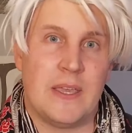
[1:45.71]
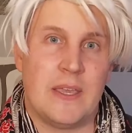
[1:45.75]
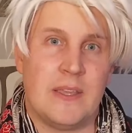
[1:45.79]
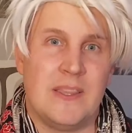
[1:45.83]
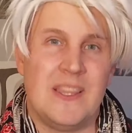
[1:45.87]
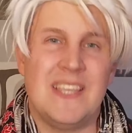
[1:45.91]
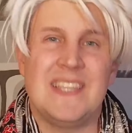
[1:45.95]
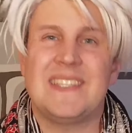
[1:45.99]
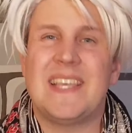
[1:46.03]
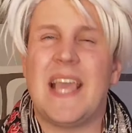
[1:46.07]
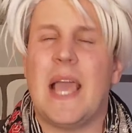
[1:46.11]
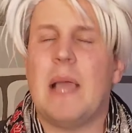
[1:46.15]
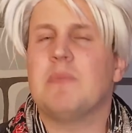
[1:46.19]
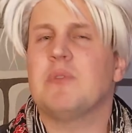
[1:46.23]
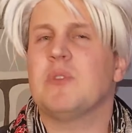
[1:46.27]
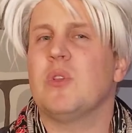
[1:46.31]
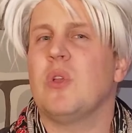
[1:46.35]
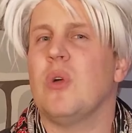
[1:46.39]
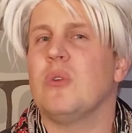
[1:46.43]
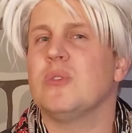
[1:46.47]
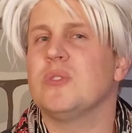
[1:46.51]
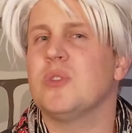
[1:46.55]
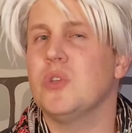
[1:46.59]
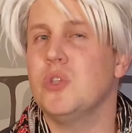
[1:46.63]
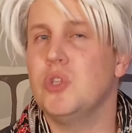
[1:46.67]
These games will
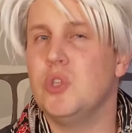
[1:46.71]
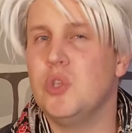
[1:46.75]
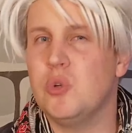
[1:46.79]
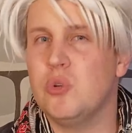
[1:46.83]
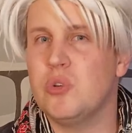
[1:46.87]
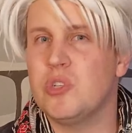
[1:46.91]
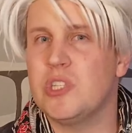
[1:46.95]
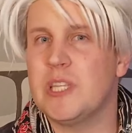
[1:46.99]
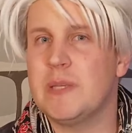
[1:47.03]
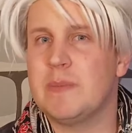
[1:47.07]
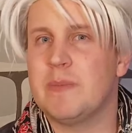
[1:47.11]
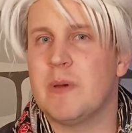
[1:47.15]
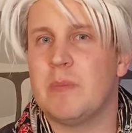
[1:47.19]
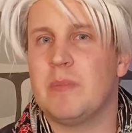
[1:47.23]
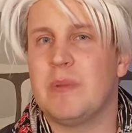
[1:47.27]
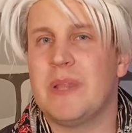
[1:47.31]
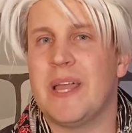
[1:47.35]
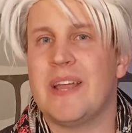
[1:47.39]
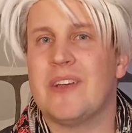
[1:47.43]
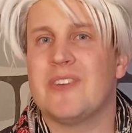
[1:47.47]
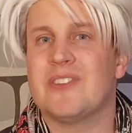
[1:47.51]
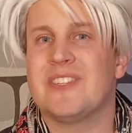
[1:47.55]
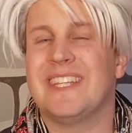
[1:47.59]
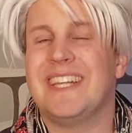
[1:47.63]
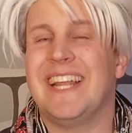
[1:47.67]
also usually put
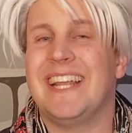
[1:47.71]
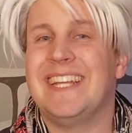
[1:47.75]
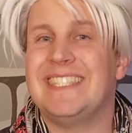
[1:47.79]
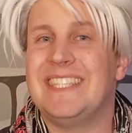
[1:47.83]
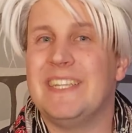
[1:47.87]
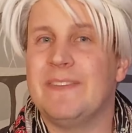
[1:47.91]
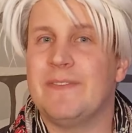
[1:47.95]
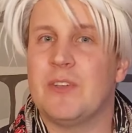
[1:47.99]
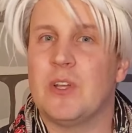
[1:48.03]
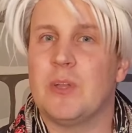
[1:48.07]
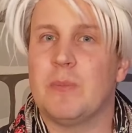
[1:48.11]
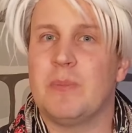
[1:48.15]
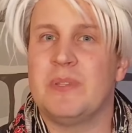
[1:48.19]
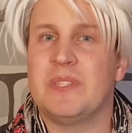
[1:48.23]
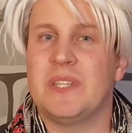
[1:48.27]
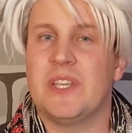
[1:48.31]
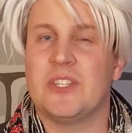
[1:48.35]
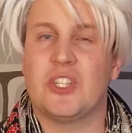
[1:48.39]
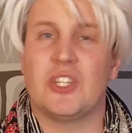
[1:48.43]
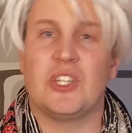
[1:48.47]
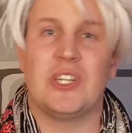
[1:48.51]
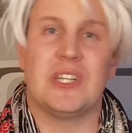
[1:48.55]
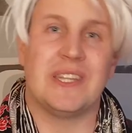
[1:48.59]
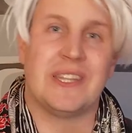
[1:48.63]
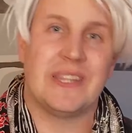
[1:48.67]
players in a difficult
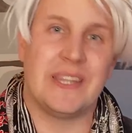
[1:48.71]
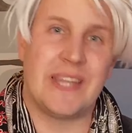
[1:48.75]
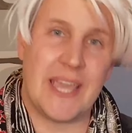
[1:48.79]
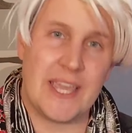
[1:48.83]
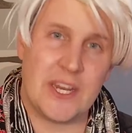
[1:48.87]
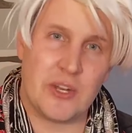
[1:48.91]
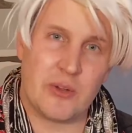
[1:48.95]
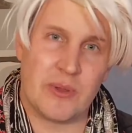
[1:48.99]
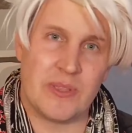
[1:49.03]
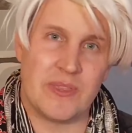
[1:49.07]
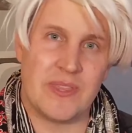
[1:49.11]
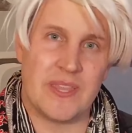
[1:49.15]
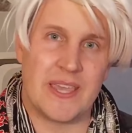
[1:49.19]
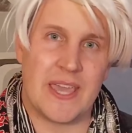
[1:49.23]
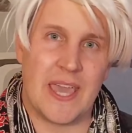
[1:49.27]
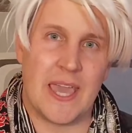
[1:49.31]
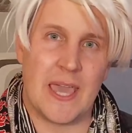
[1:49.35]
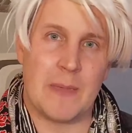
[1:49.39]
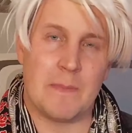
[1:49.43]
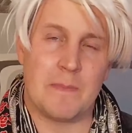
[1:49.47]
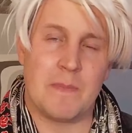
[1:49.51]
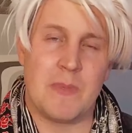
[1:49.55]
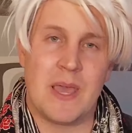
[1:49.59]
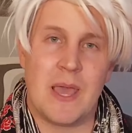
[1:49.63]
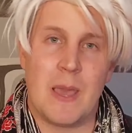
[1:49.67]
position later in the
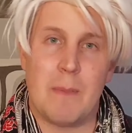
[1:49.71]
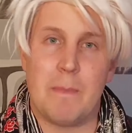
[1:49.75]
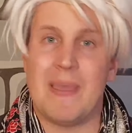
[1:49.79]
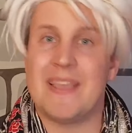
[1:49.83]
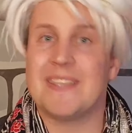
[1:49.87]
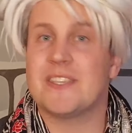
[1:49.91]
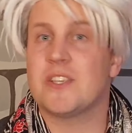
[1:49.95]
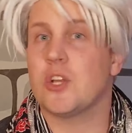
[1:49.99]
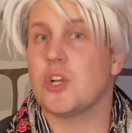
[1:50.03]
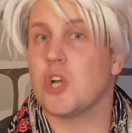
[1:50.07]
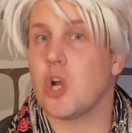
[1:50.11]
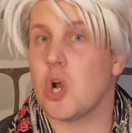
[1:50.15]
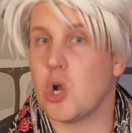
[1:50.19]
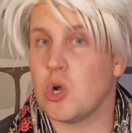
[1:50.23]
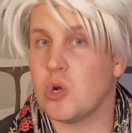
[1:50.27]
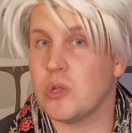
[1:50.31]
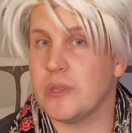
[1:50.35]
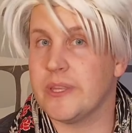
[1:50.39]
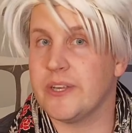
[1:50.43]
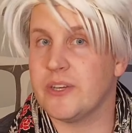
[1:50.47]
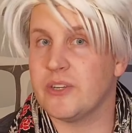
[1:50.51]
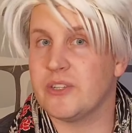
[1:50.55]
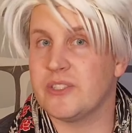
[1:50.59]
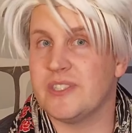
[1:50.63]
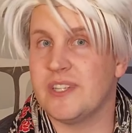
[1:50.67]
game based on
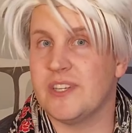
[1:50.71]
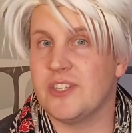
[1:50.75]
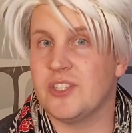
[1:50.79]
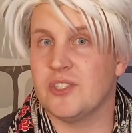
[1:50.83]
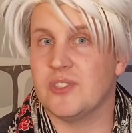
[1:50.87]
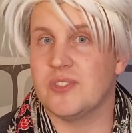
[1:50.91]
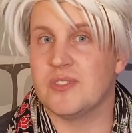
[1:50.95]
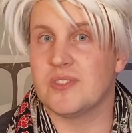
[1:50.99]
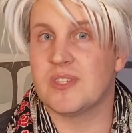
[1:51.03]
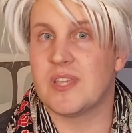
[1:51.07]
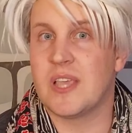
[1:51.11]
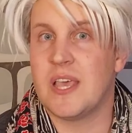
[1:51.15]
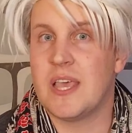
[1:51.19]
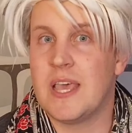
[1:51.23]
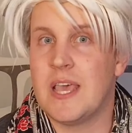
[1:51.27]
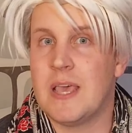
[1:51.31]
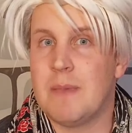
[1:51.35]
earlier decisions,